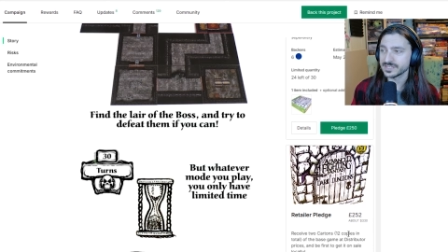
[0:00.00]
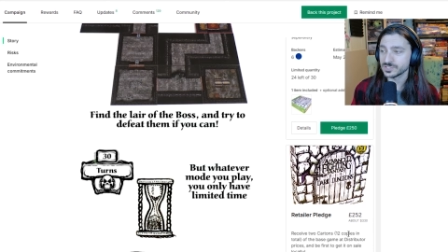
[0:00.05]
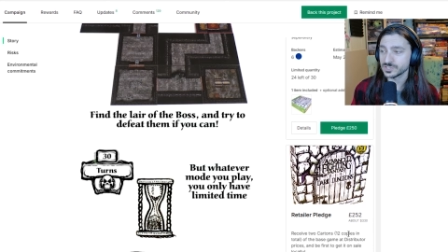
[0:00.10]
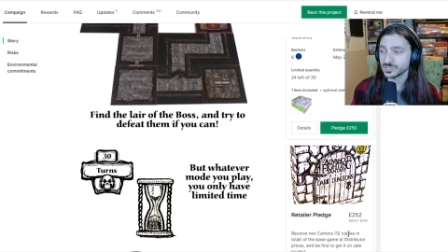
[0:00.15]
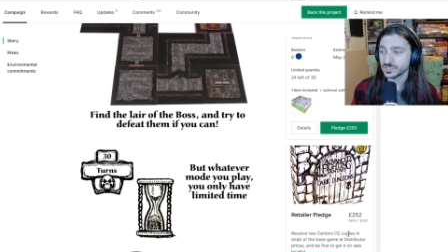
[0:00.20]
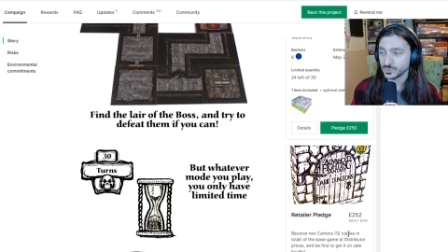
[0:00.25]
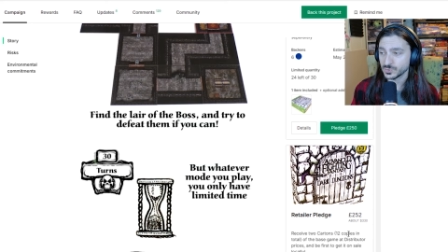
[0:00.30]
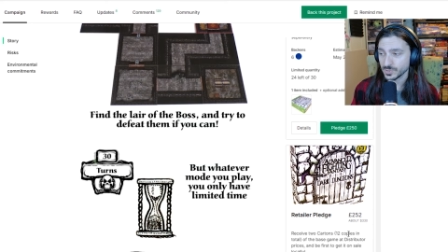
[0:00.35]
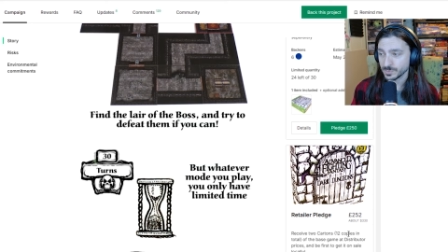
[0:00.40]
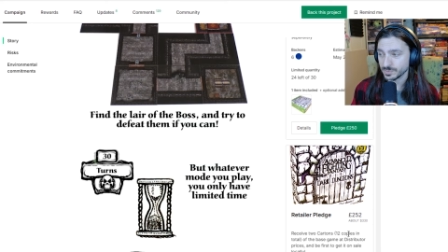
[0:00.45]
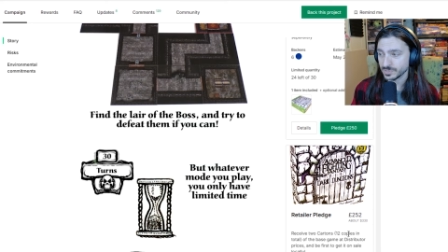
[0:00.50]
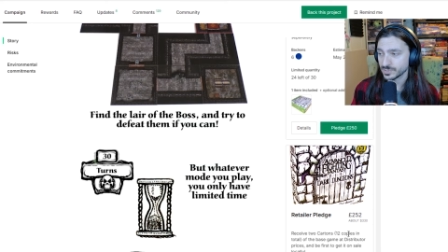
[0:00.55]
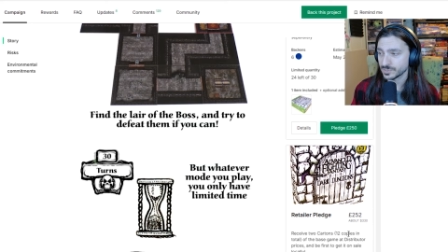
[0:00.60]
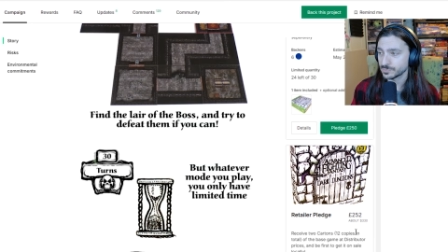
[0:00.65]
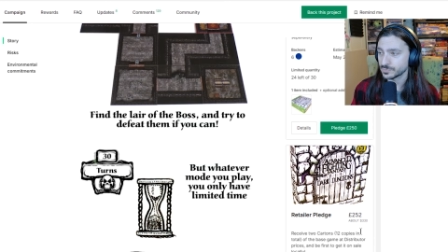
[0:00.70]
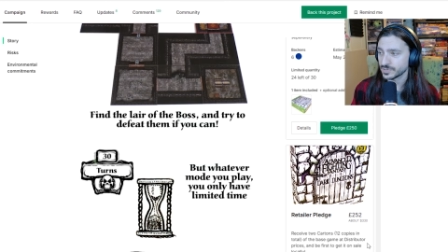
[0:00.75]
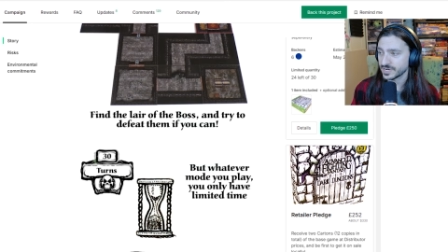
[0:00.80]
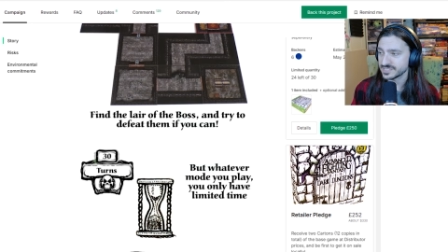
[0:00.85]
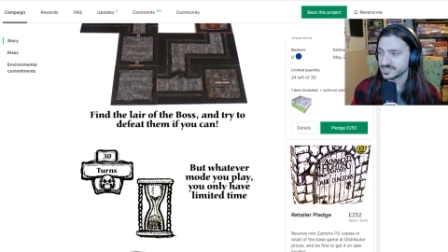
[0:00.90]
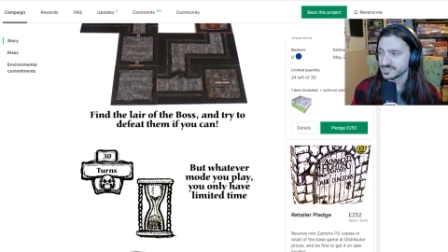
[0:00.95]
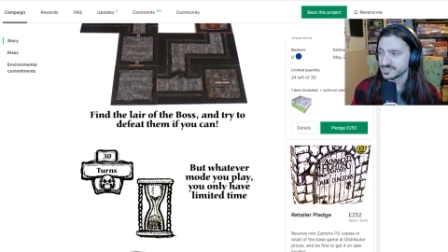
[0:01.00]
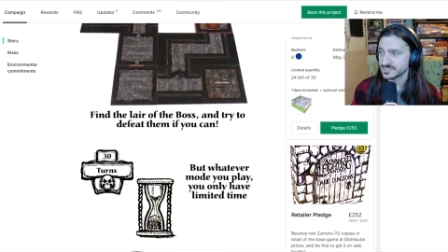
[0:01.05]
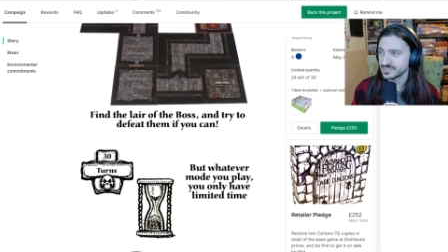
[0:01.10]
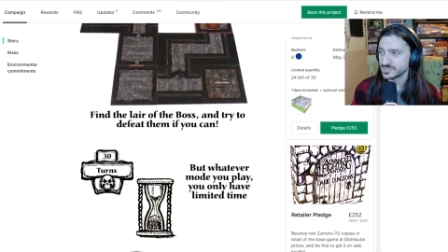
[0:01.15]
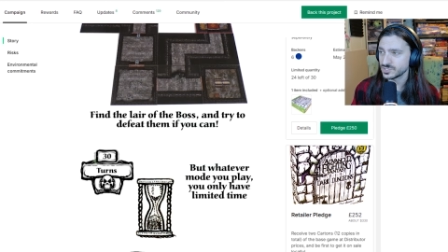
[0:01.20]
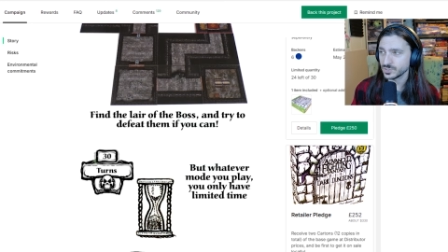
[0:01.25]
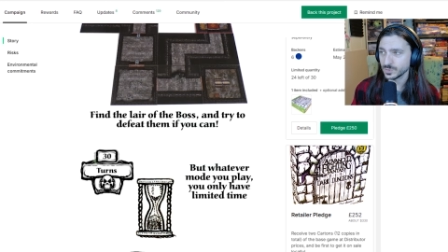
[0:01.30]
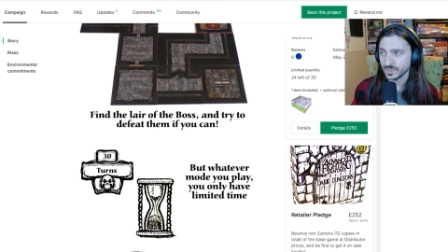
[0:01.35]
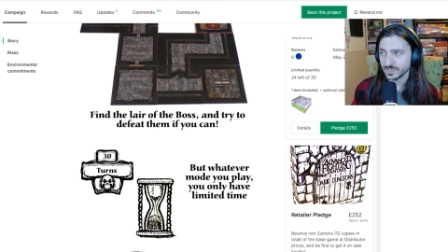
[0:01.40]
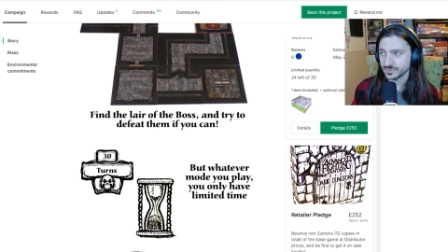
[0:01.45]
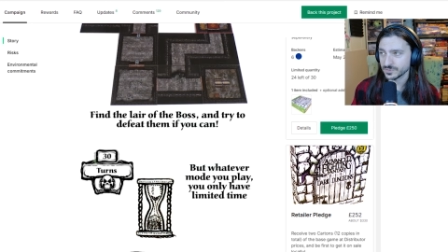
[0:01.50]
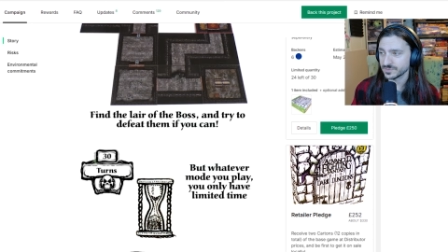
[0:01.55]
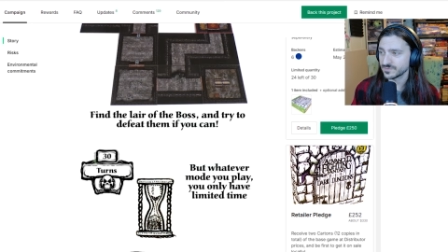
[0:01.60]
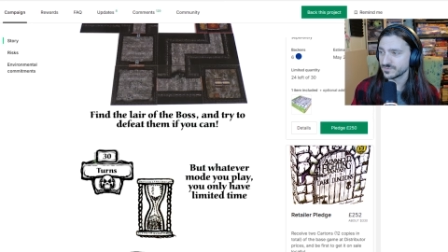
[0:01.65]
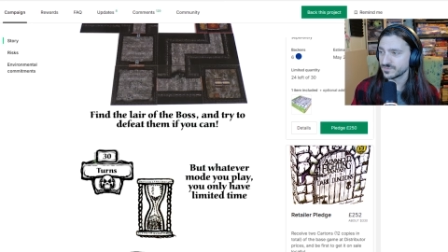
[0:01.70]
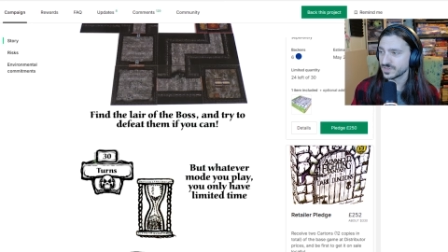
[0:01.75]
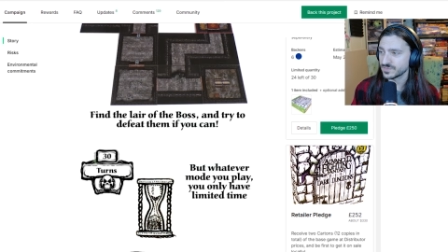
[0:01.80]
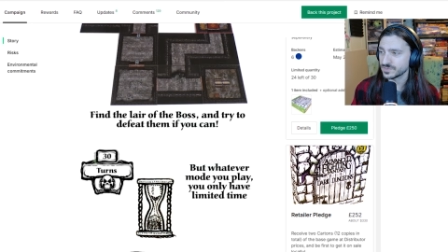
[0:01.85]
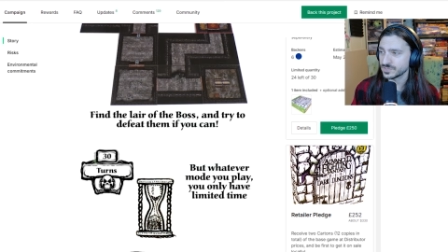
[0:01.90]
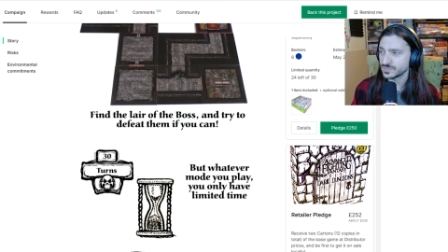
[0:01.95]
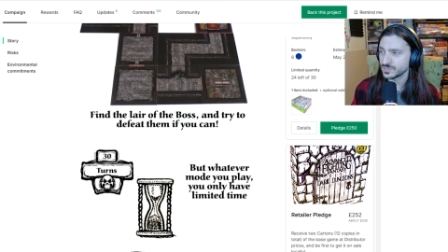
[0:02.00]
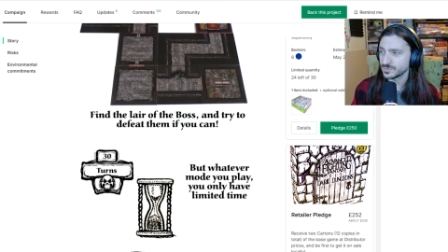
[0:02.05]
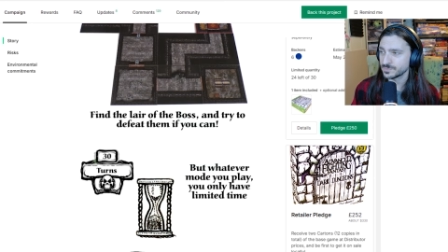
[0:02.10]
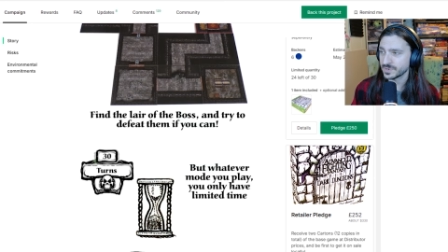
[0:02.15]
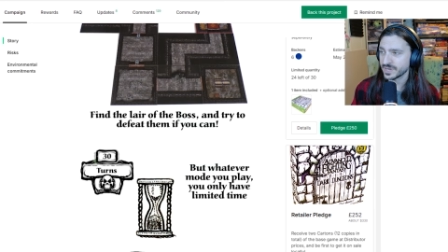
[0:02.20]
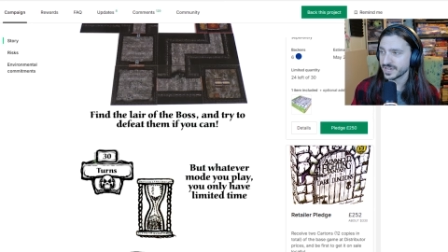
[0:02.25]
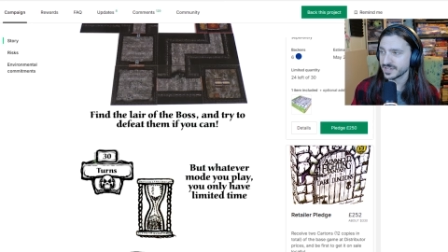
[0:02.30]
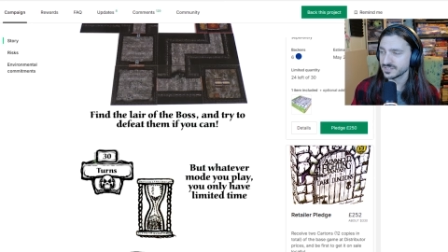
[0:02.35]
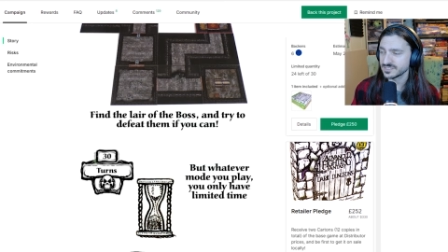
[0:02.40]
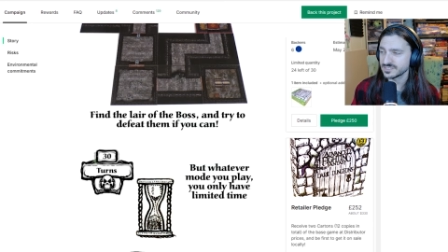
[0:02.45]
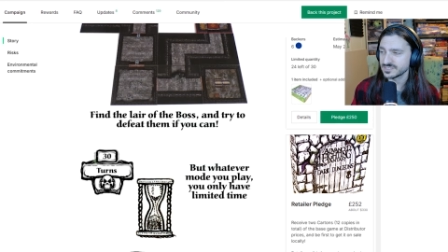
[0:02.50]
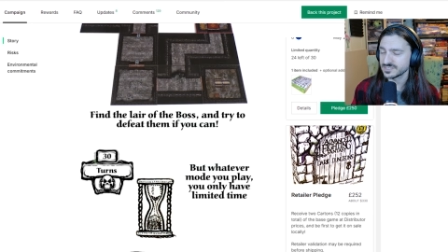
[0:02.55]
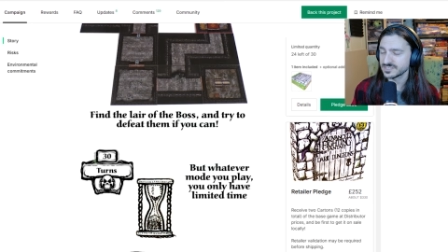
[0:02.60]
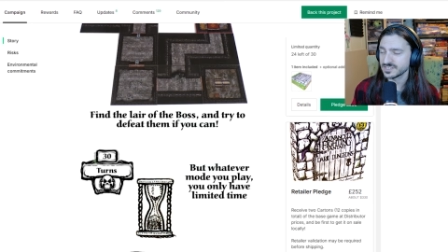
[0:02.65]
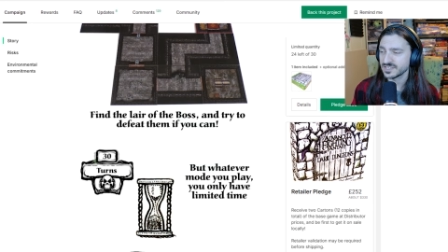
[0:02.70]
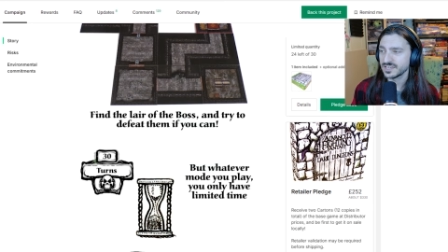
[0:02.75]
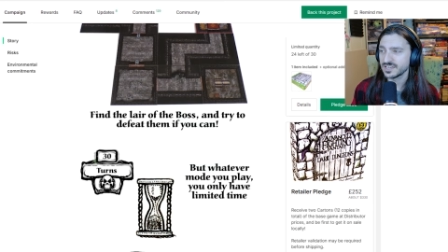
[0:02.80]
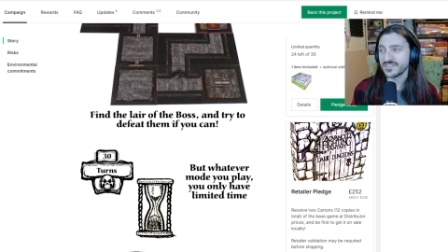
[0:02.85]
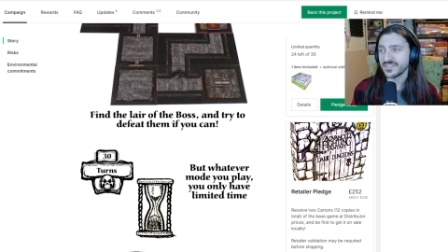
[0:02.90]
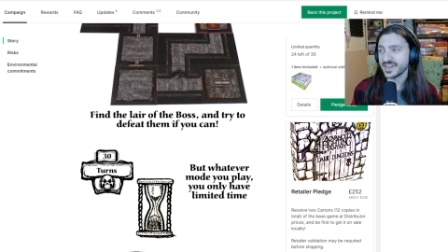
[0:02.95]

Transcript: at distributor prices, two hundred fifty-two pounds.